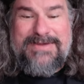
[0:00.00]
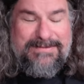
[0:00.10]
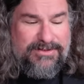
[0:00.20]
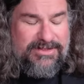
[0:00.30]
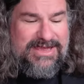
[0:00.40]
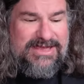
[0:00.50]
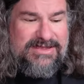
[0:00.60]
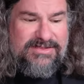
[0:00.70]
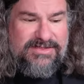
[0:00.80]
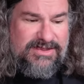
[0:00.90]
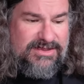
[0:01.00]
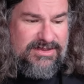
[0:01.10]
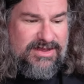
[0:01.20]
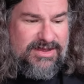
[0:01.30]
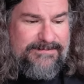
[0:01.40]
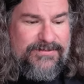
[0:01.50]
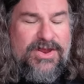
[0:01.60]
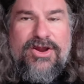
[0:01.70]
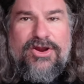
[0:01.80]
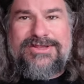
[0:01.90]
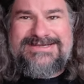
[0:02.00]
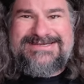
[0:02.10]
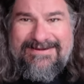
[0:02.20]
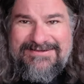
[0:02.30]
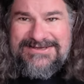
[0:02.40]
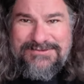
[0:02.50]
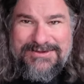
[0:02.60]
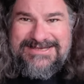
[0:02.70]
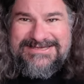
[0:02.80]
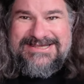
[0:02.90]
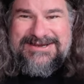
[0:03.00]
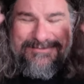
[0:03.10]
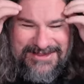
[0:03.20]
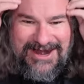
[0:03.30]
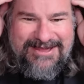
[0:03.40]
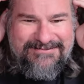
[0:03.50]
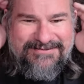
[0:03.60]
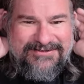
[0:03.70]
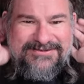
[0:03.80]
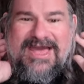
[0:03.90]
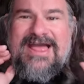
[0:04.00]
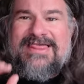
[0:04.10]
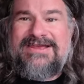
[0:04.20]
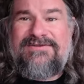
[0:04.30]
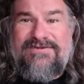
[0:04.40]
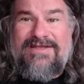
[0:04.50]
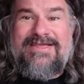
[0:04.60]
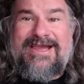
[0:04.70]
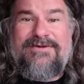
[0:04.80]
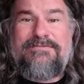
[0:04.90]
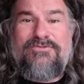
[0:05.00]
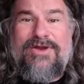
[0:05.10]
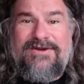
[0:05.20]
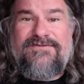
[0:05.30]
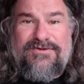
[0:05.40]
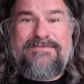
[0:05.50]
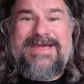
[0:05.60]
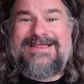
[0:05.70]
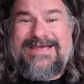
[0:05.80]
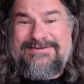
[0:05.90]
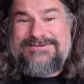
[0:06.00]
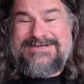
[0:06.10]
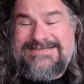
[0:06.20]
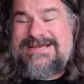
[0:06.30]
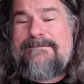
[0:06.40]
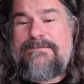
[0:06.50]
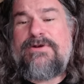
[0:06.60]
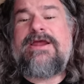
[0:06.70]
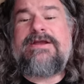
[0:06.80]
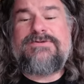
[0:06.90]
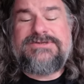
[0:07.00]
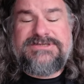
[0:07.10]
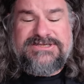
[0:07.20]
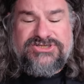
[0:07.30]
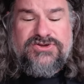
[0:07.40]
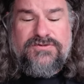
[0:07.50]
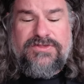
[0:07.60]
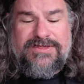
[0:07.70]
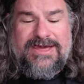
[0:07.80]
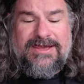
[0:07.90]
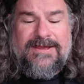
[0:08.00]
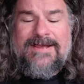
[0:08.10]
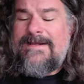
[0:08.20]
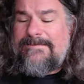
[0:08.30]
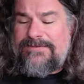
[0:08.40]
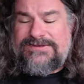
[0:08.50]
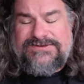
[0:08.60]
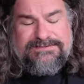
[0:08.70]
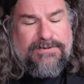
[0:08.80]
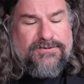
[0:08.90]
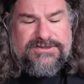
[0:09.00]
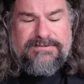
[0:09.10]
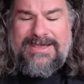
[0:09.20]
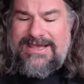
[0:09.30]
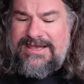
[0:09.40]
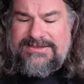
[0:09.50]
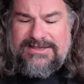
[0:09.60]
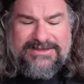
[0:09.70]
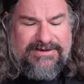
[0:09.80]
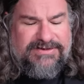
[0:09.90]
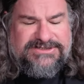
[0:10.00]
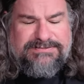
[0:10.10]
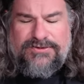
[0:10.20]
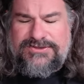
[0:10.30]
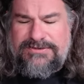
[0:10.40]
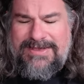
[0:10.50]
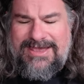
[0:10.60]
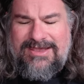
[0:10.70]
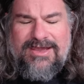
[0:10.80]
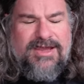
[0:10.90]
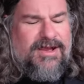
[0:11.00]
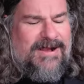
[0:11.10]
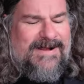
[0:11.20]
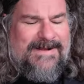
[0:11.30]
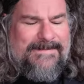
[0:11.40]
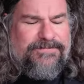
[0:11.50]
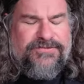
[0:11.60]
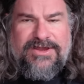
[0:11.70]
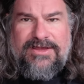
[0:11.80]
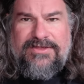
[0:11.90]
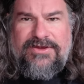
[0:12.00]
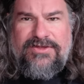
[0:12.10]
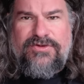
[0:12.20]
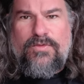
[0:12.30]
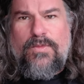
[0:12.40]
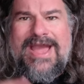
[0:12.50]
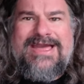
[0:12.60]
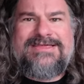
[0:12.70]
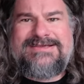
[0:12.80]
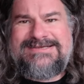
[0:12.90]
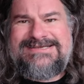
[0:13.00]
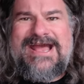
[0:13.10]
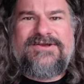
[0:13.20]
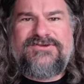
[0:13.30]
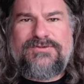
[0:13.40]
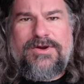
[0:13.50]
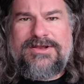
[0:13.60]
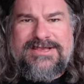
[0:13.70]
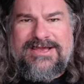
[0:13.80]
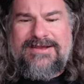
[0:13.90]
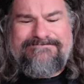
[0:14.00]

people in the early 70s, where they'd sit there with their headphones. This felt like a record for me, like it was contemporary. It was this new thing that spoke to me, the lyrics spoke to me. The way the sounds worked,